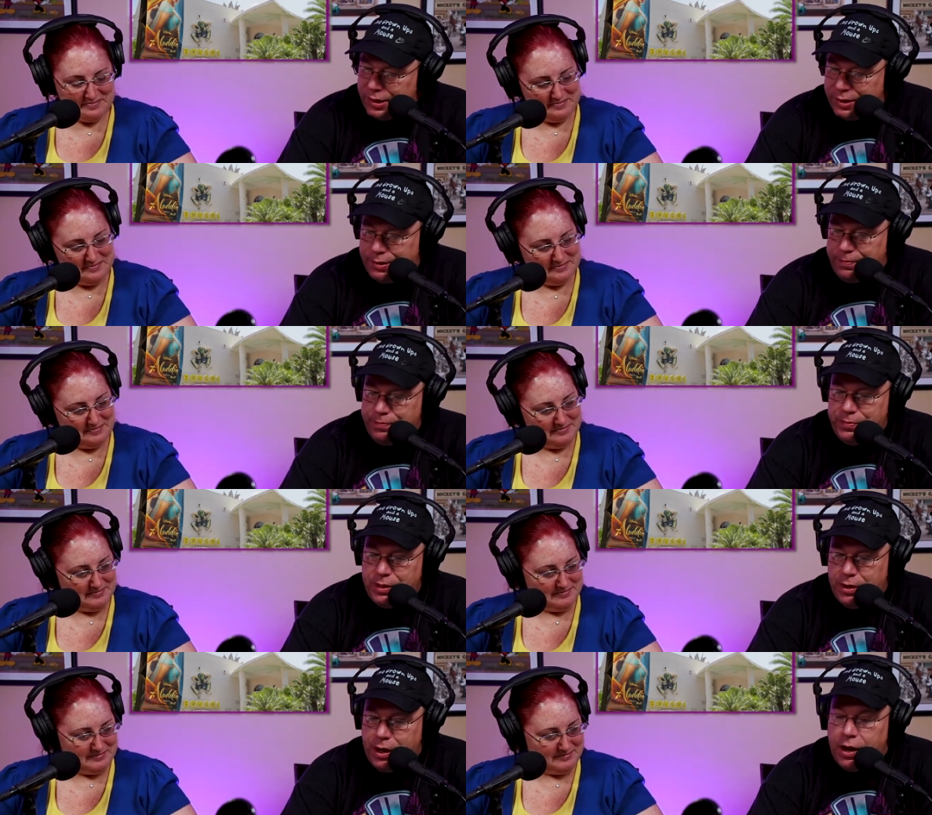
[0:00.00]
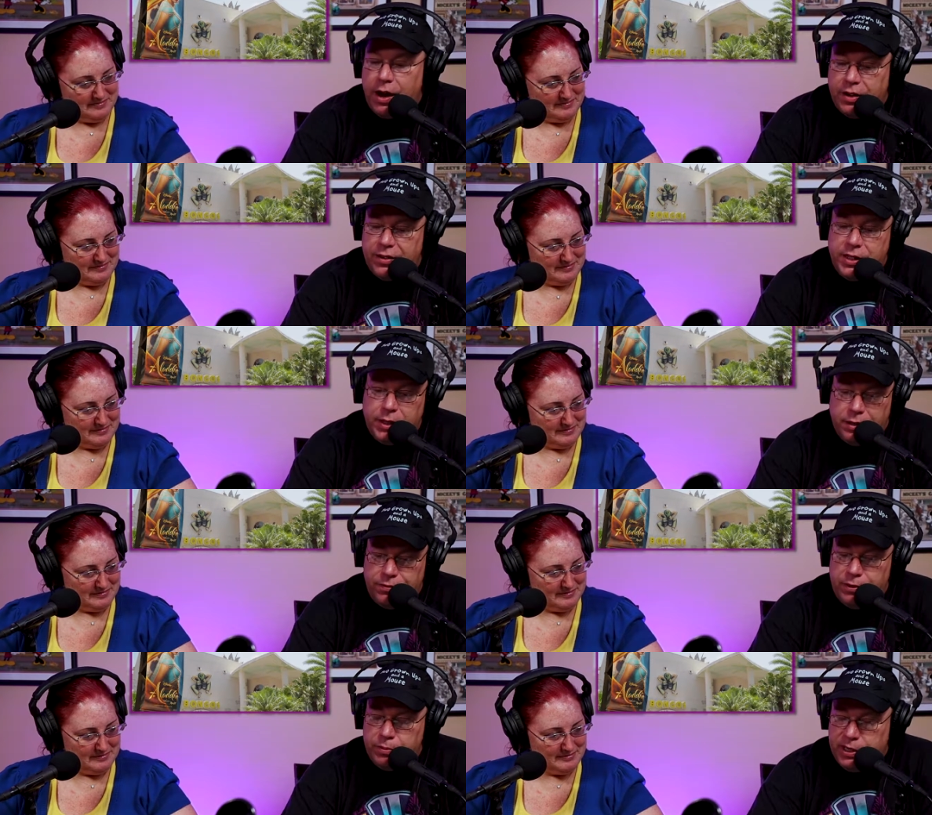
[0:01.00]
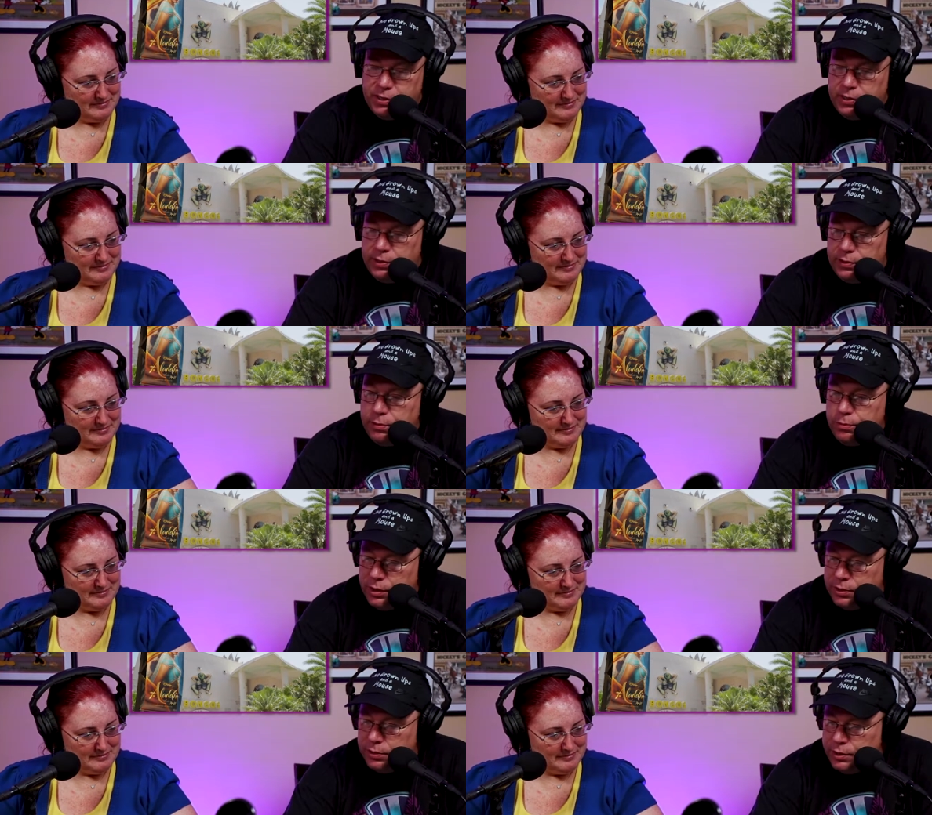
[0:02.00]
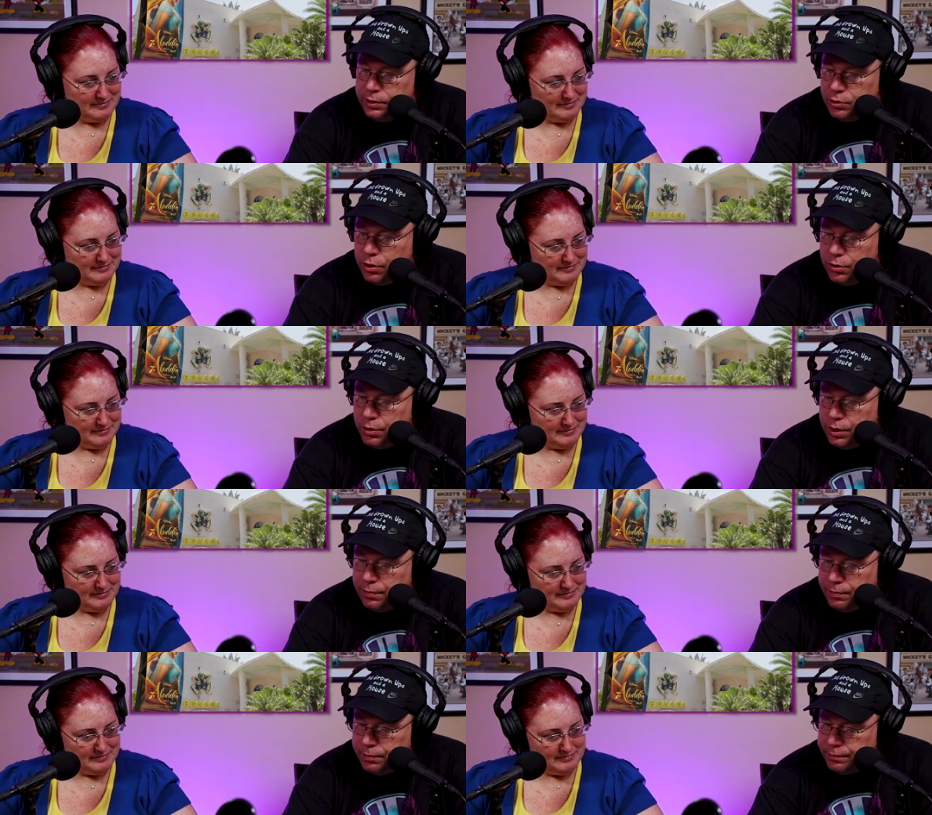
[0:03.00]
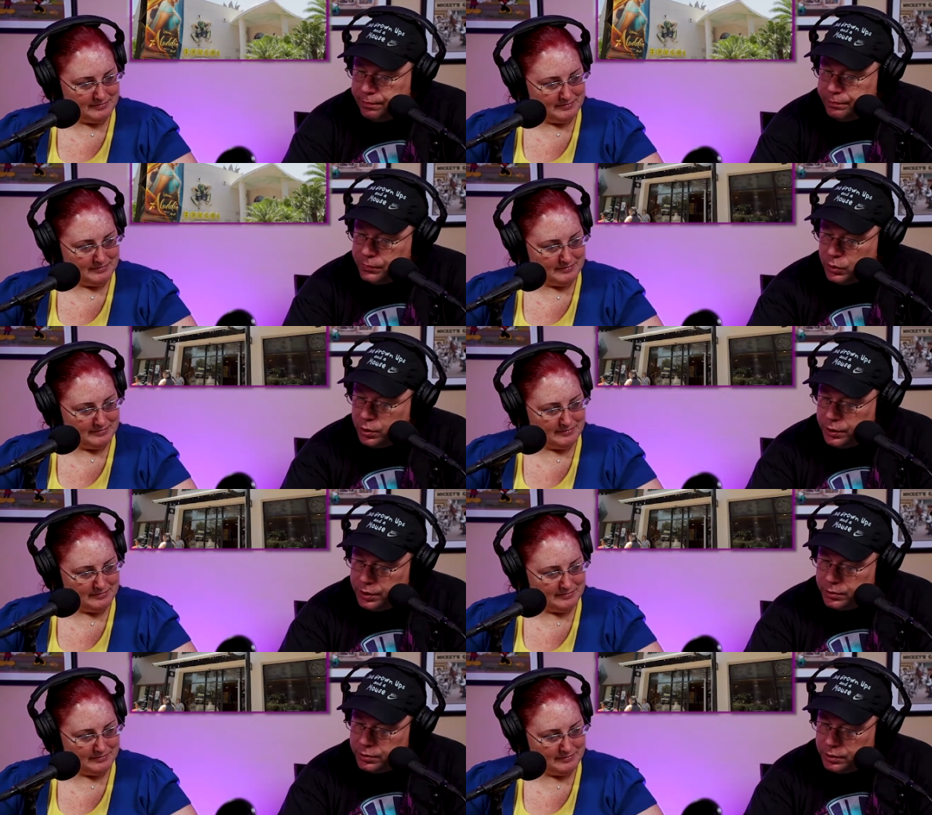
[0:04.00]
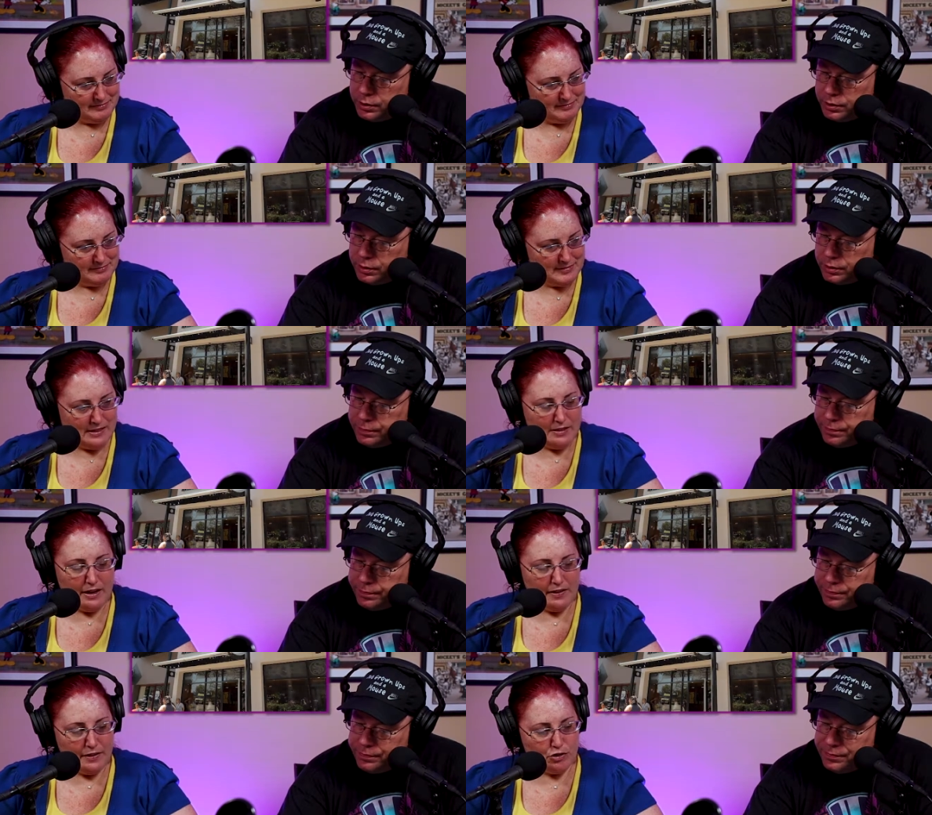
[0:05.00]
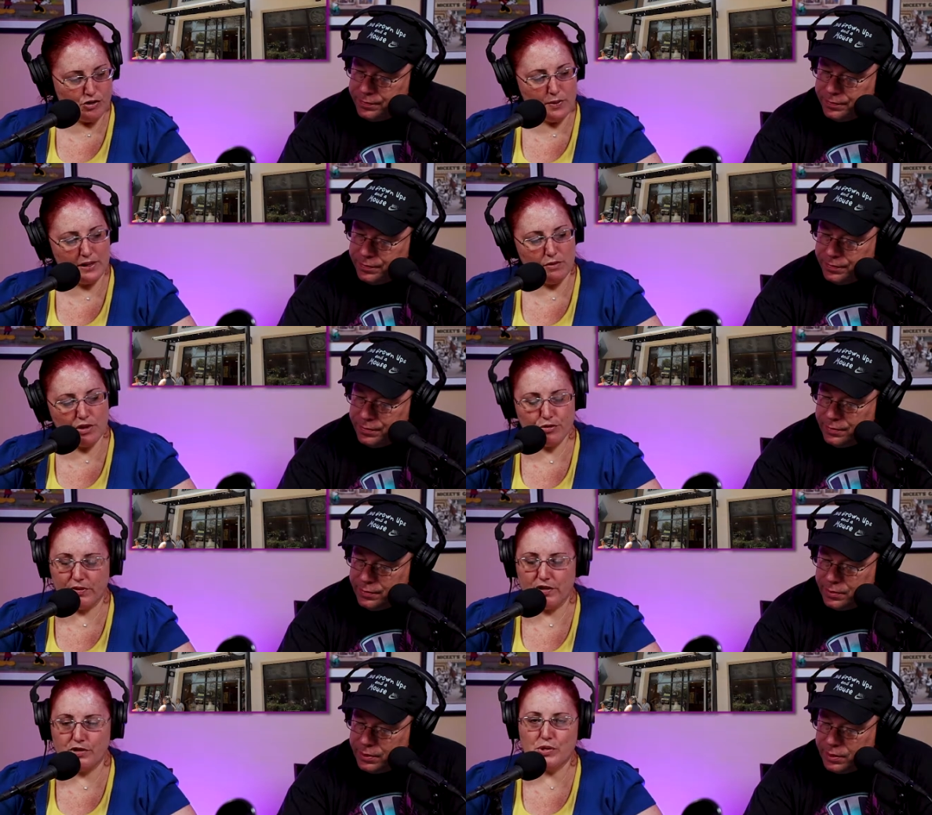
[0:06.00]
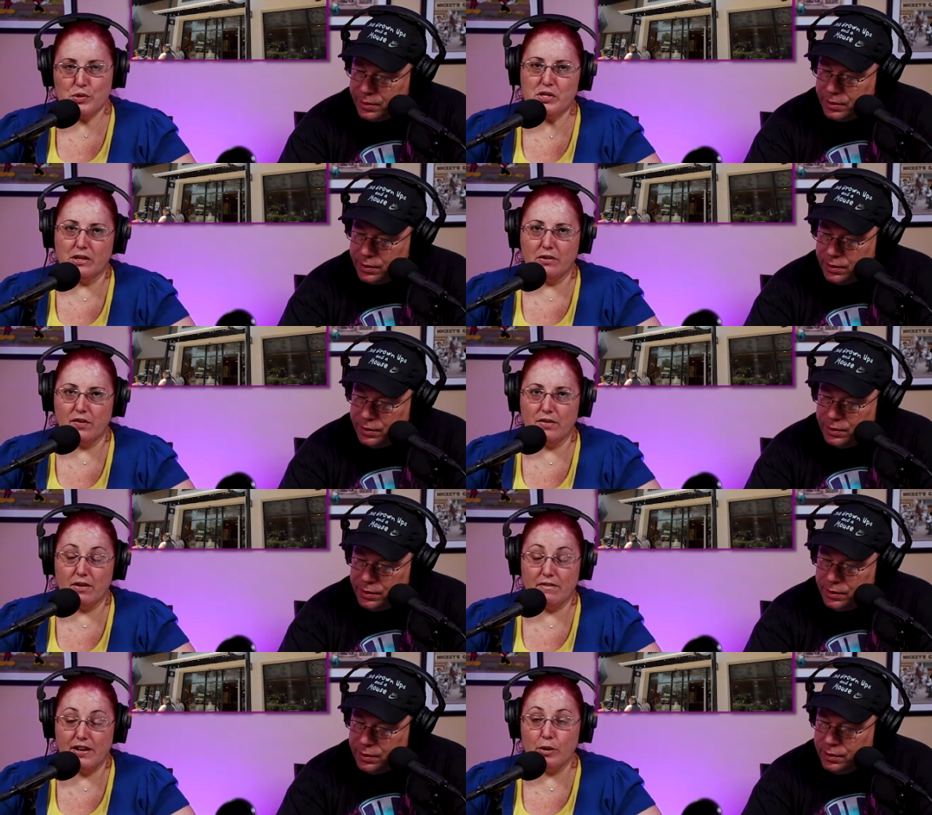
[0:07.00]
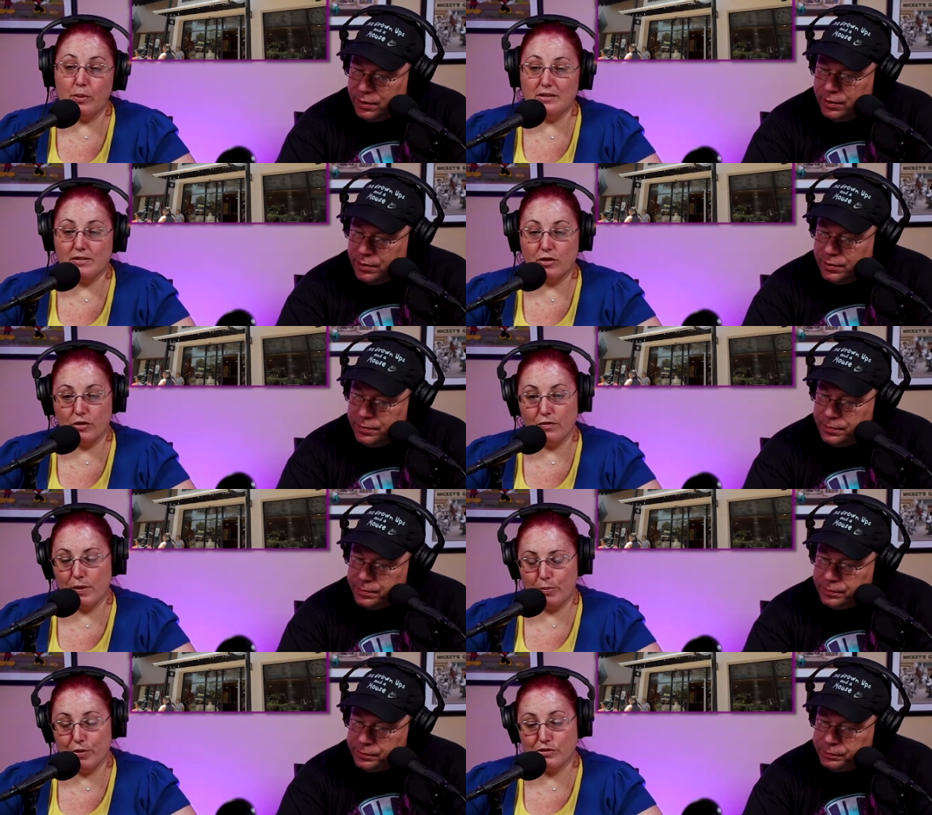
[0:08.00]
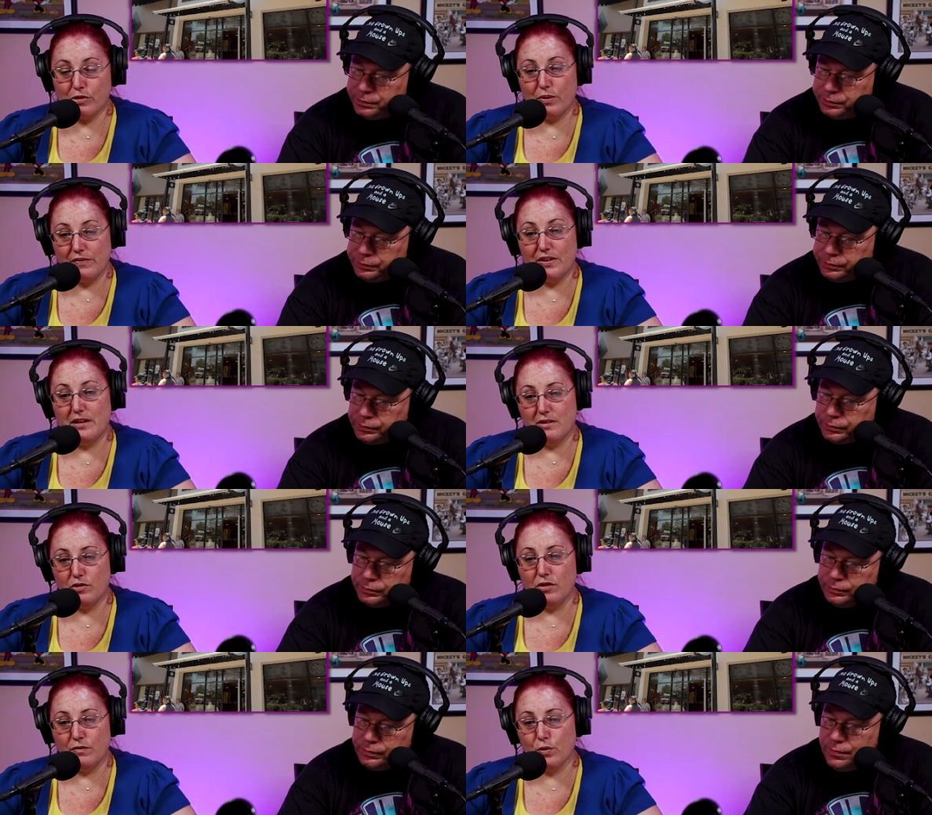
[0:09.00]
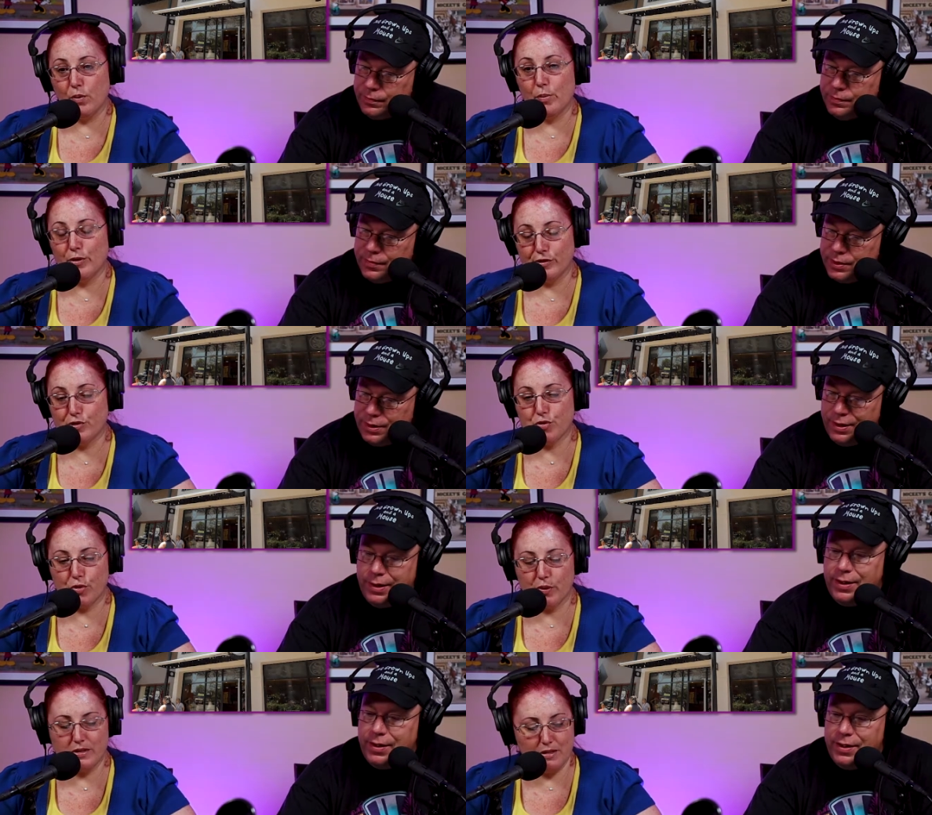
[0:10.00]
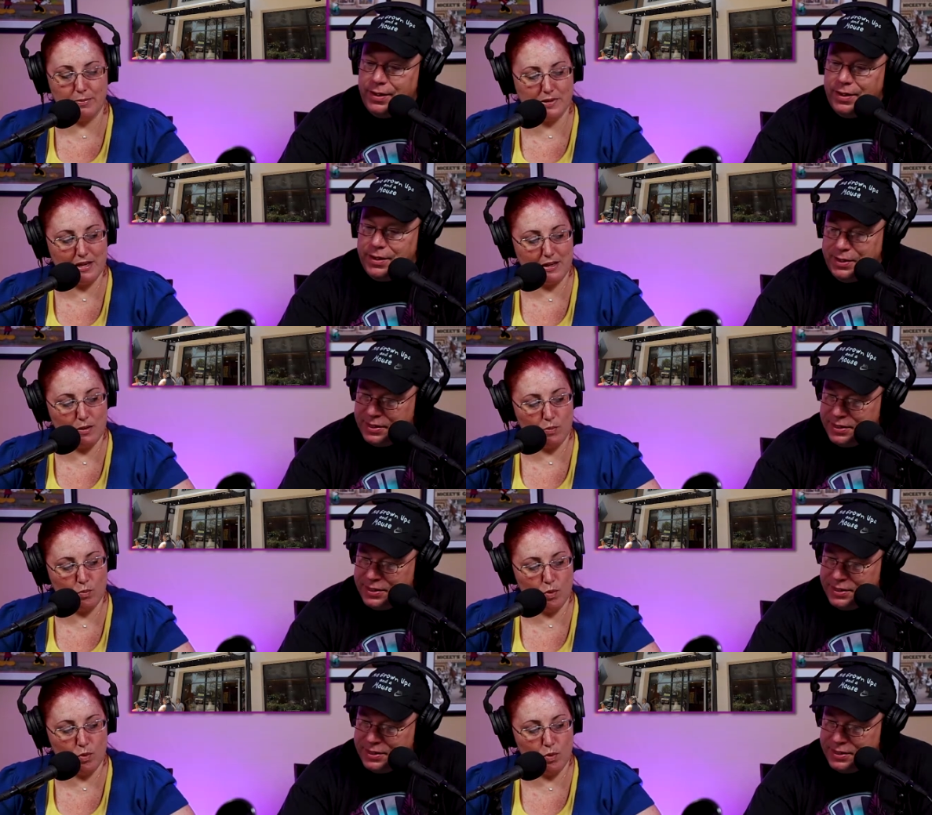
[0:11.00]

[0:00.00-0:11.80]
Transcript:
Speaker 1: uh, I, I I seen it in a few places recently. So I'm or here's a uh,
Speaker 2: and they're showing that reservations are still av- available until November. So if it is if the rumor is true, it seems like it